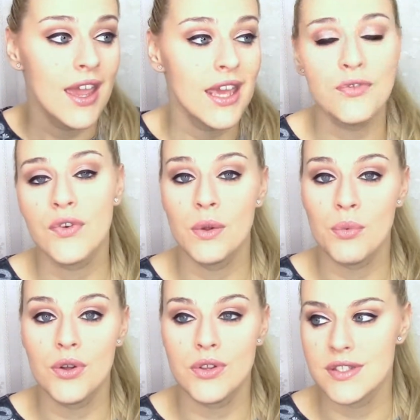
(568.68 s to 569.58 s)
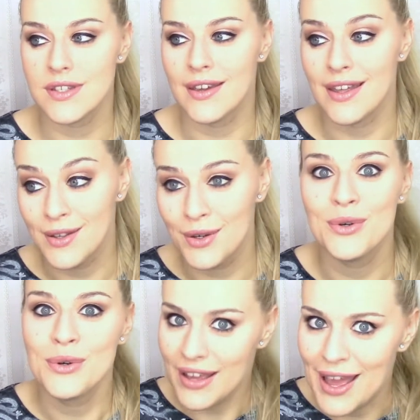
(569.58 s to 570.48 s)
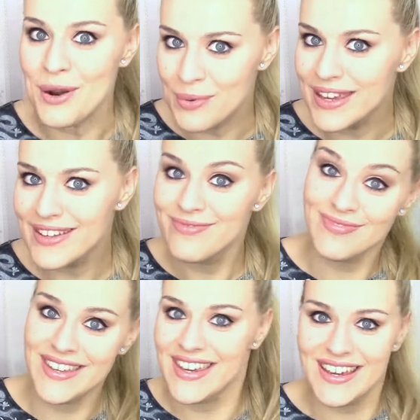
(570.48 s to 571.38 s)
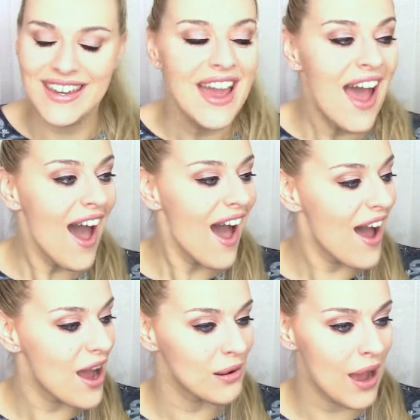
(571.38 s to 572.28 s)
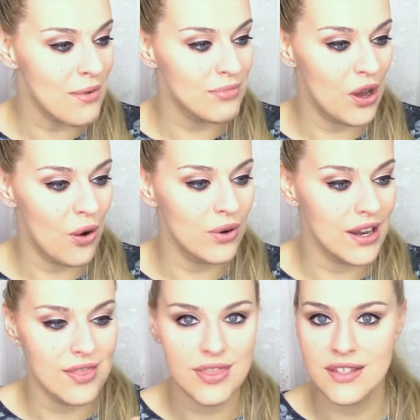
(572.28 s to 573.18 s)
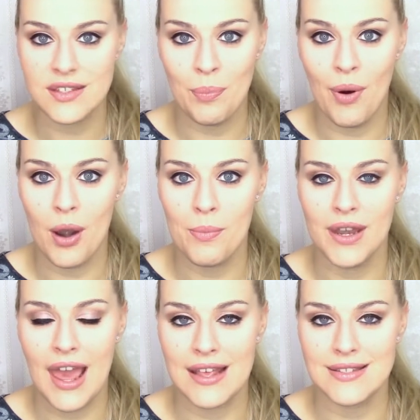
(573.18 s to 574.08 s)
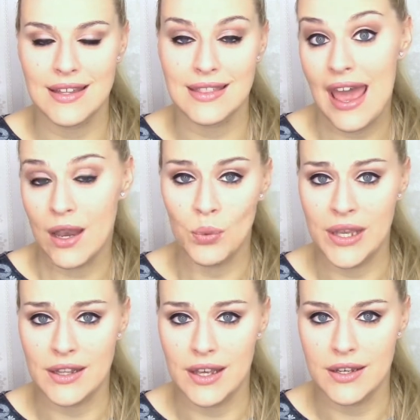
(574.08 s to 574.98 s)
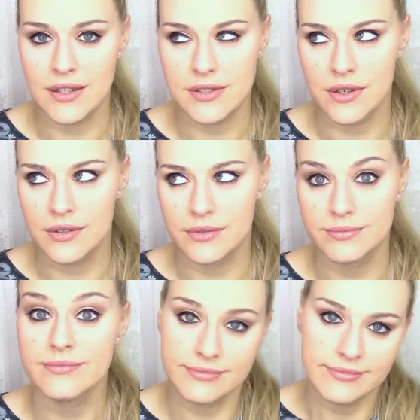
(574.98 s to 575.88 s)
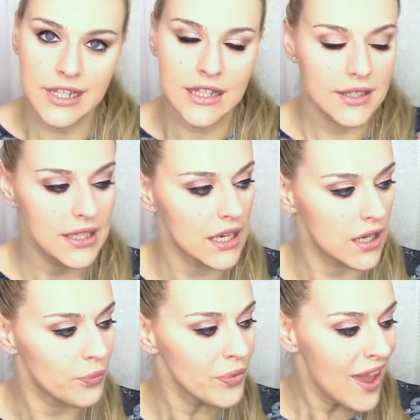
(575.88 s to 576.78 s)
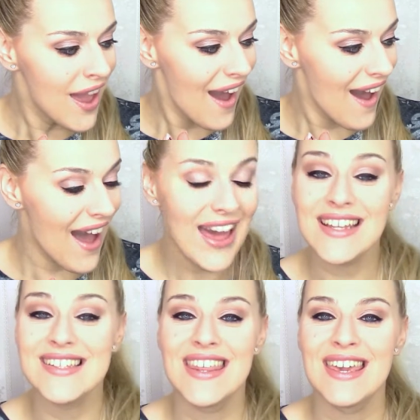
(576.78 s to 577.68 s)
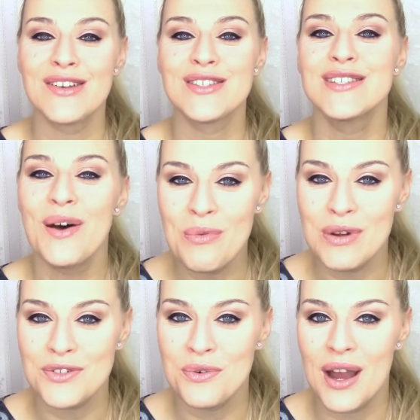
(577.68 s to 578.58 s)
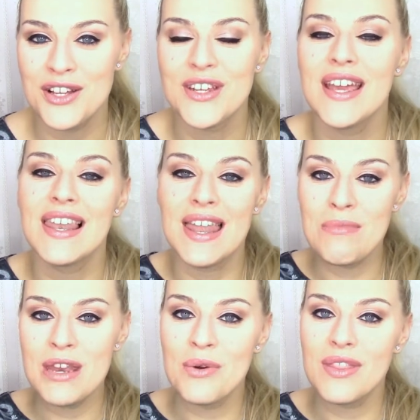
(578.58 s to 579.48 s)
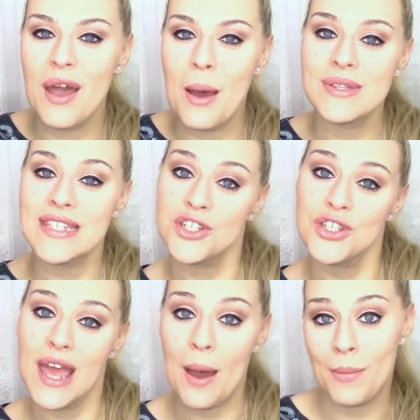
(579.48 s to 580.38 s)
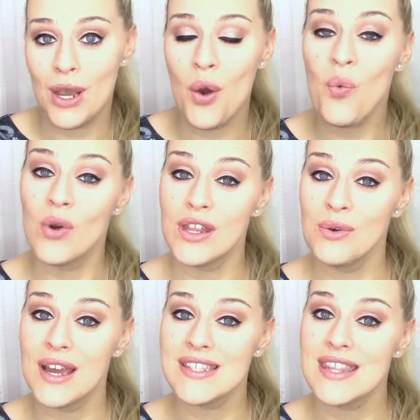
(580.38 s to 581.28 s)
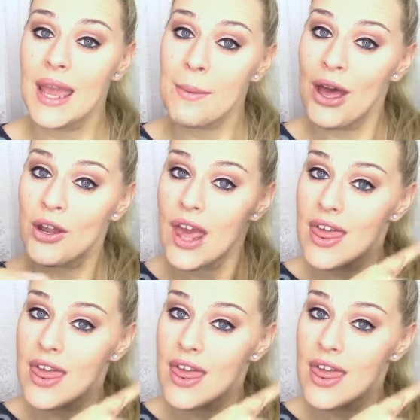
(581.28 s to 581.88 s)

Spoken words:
in the freaking world because, like, hello, Halloween, yay. I'm known in this apartment as like the Halloween lady, so, you know. I'd like to thank y'all so much for watching. Let me know in the comment section down below, what do you guys think about